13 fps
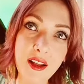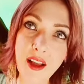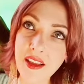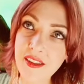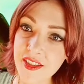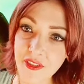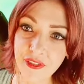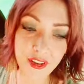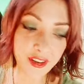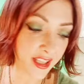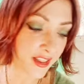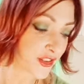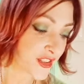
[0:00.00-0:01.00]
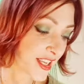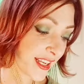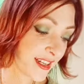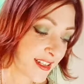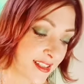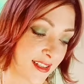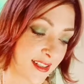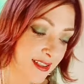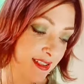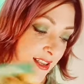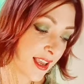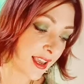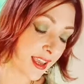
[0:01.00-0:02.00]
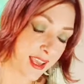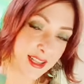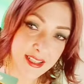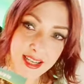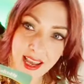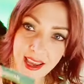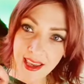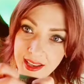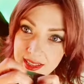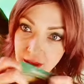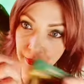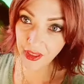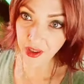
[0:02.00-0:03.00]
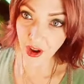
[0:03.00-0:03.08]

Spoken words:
I still feel like there's innocence in taking something